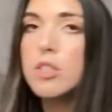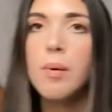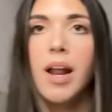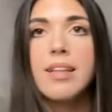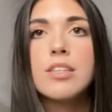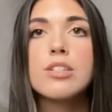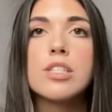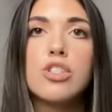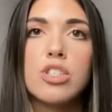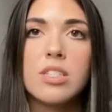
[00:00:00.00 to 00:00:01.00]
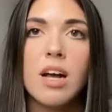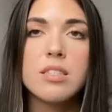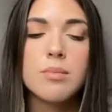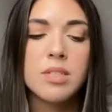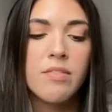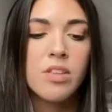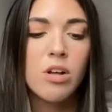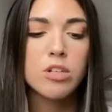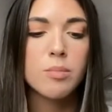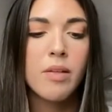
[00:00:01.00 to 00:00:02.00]
spot. I literally just got some stuff at the
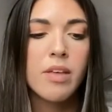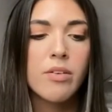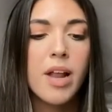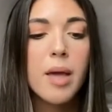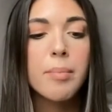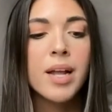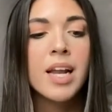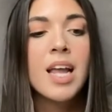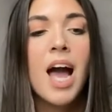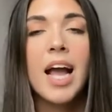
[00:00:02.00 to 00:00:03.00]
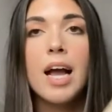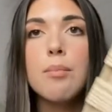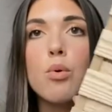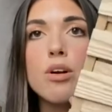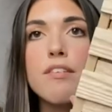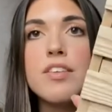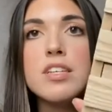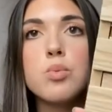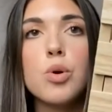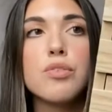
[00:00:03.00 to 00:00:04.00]
dollar spot the other day, but I got more of
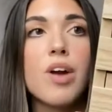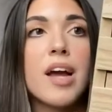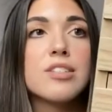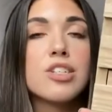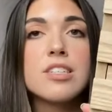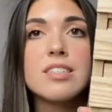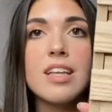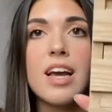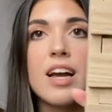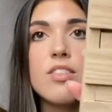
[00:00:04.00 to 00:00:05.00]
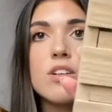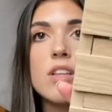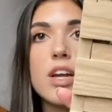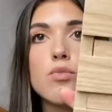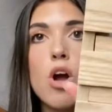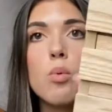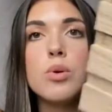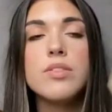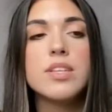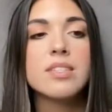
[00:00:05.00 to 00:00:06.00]
these wood risers. I got the like raw
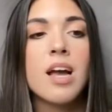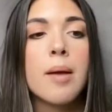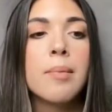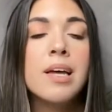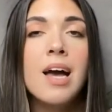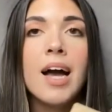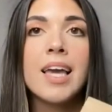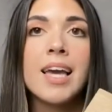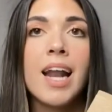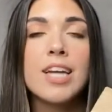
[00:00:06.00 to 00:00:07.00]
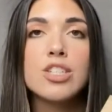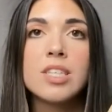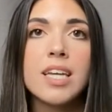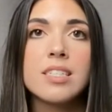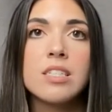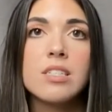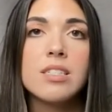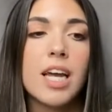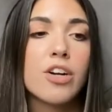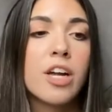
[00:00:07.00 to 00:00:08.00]
wood this time. Again, I just like to
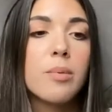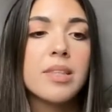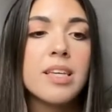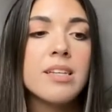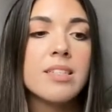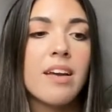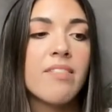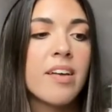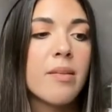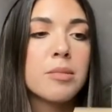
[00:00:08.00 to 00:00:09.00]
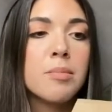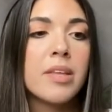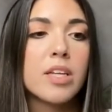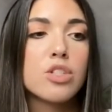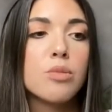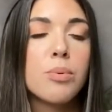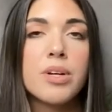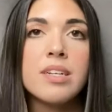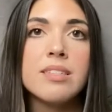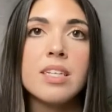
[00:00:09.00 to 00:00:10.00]
decorate with these. I find them to be like super
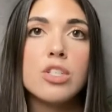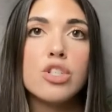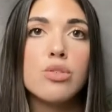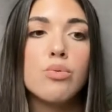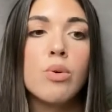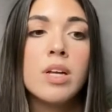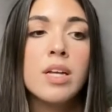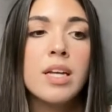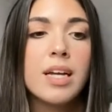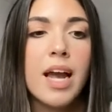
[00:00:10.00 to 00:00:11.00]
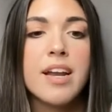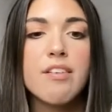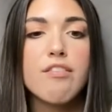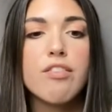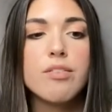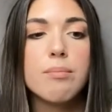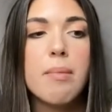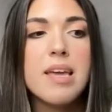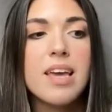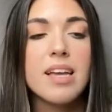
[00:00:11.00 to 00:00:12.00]
easy to kind of
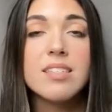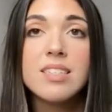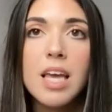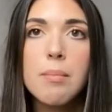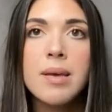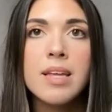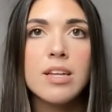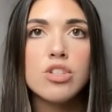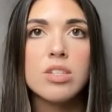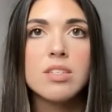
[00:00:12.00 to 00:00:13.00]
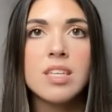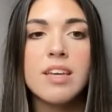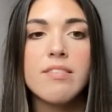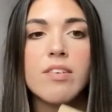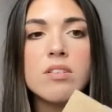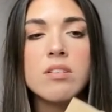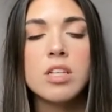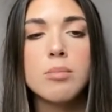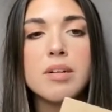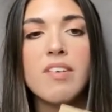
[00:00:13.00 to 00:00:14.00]
make a statement and just give a
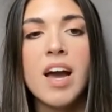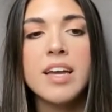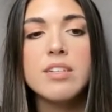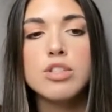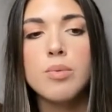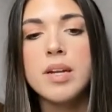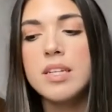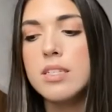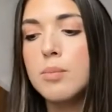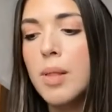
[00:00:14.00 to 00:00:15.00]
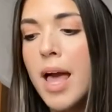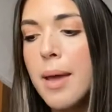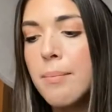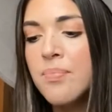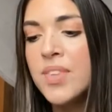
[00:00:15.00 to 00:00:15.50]
little bit of height to any display.